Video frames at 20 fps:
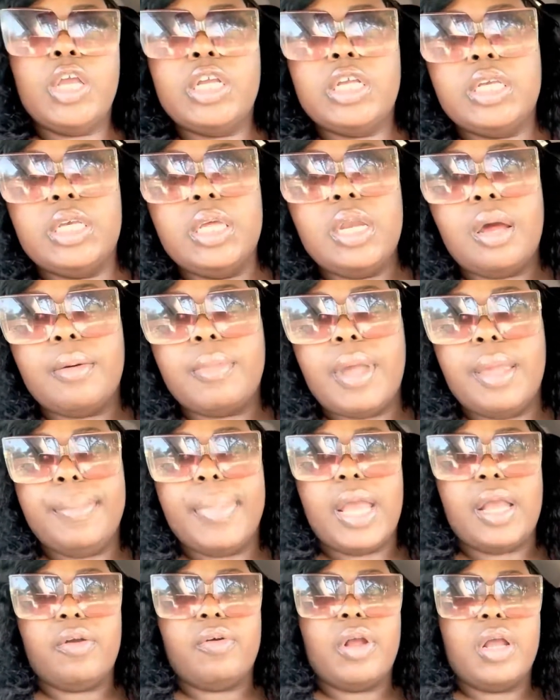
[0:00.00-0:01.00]
Get out my
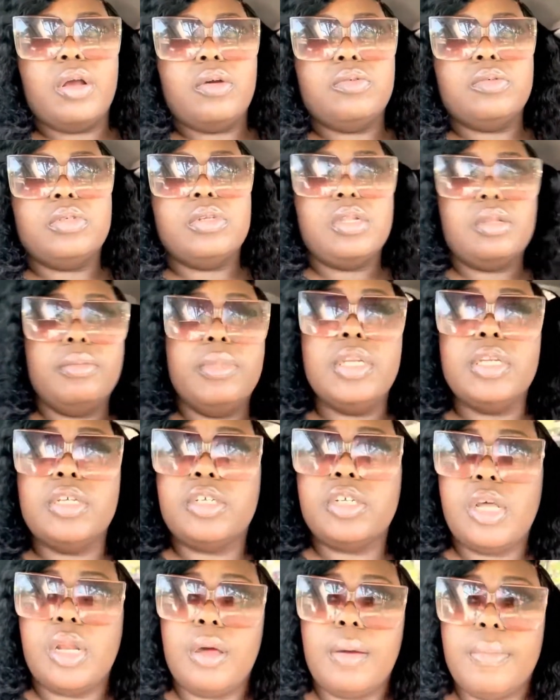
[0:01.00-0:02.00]
background. Tell me
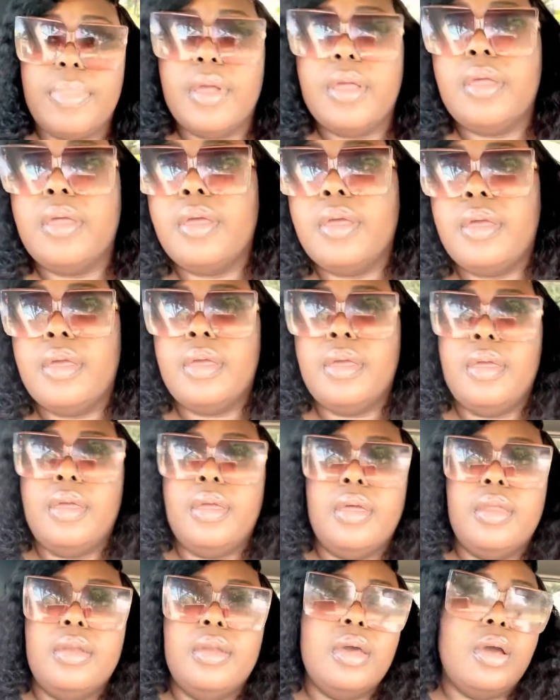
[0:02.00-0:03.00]
best, friend.
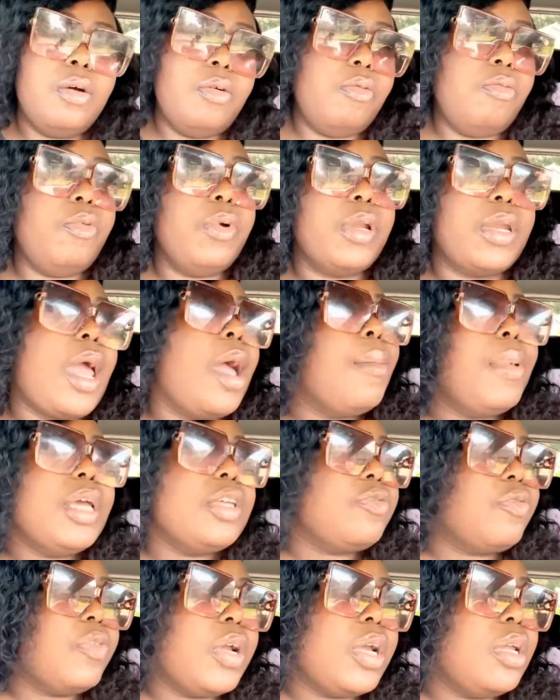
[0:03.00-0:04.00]
No, we're not
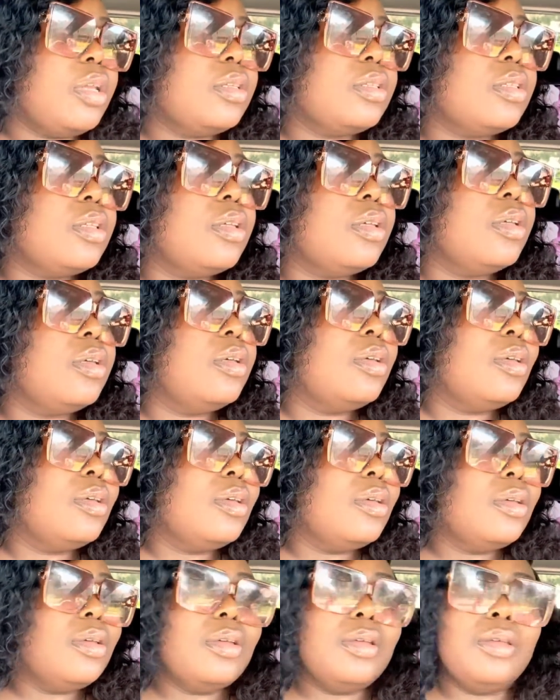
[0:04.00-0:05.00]
best friends.
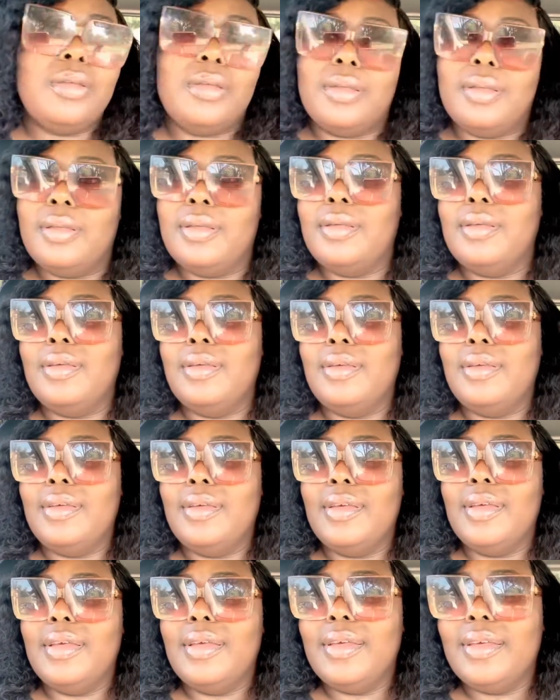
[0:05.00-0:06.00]
Get the fuck out of my car
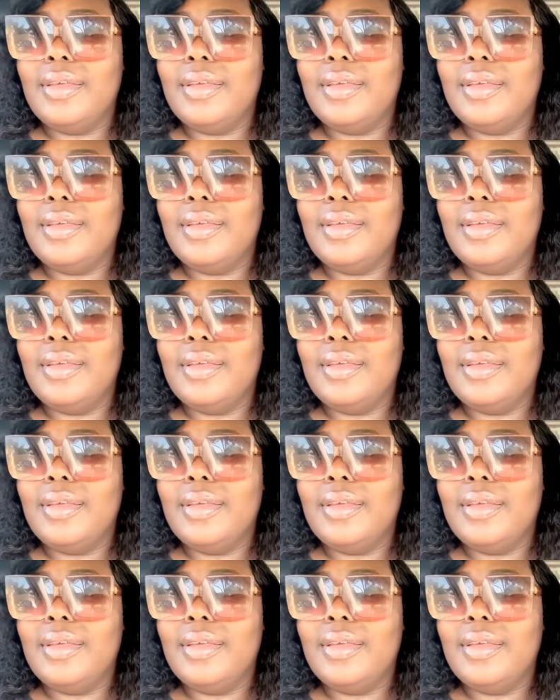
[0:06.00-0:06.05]
then.